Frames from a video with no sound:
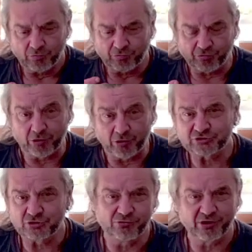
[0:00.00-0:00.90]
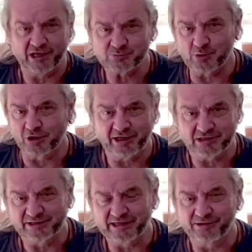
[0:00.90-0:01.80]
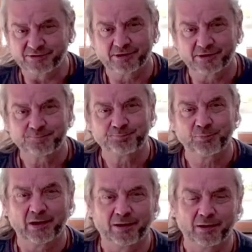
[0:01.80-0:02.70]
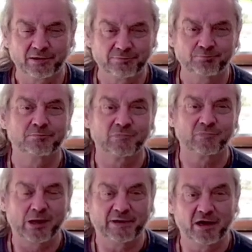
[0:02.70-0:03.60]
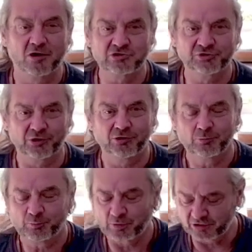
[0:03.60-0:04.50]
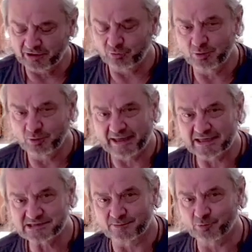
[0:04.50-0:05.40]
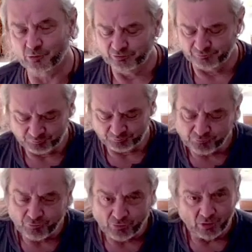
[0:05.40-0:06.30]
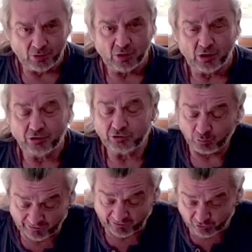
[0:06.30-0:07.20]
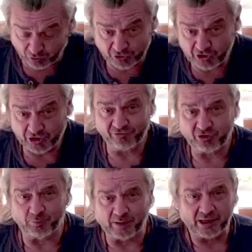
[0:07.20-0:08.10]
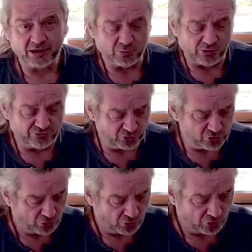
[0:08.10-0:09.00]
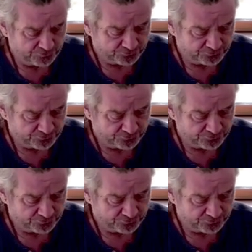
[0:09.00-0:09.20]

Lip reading: Those two things working together can be hard to do, but if you want to make it simple, if you're looking after your back, move your core.